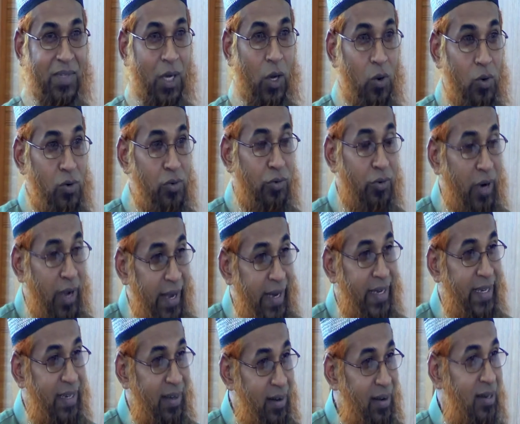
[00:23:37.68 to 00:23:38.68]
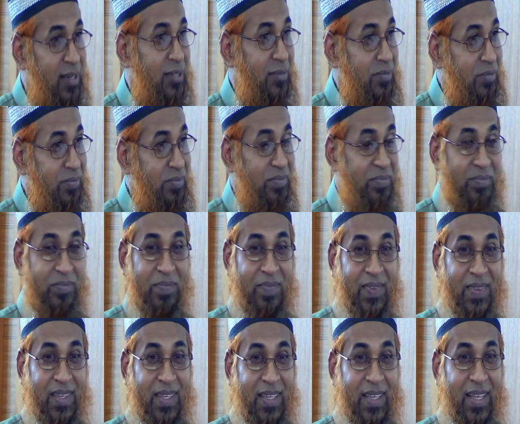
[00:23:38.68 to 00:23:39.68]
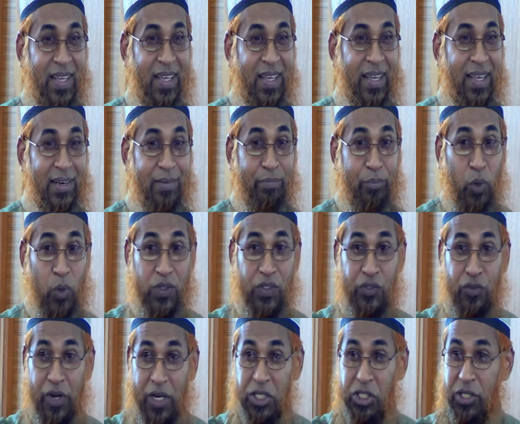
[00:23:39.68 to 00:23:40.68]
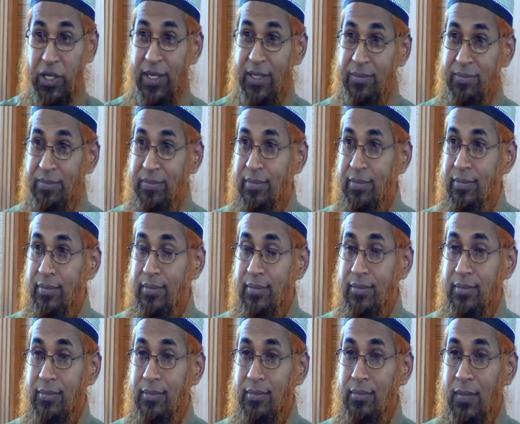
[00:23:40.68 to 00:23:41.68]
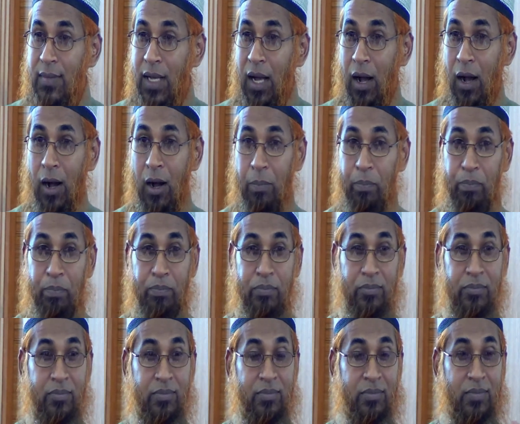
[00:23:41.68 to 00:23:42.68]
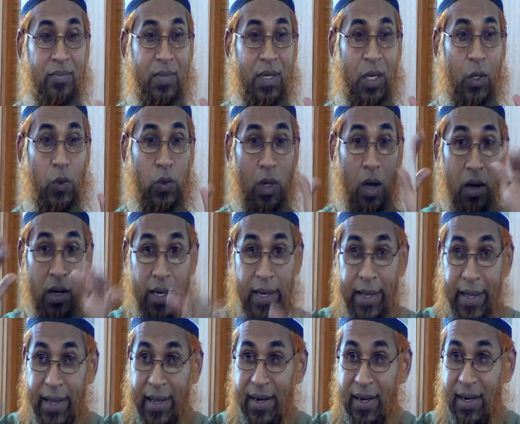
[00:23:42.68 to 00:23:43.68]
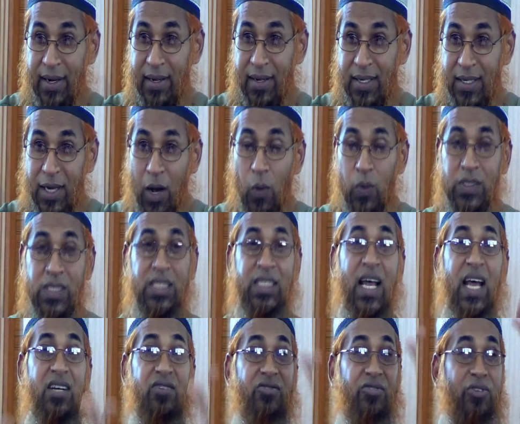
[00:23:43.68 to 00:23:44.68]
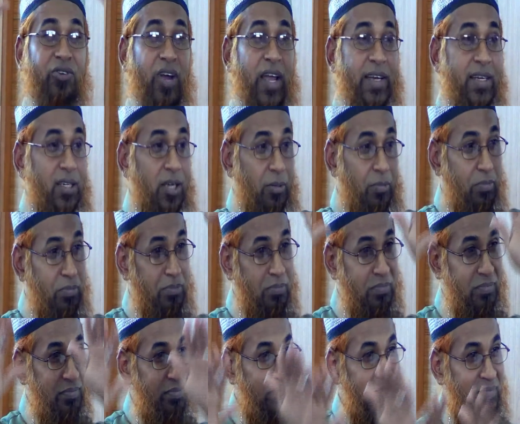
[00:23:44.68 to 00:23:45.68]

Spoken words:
Go right down in prostration. Up, go down again. Now stand right up.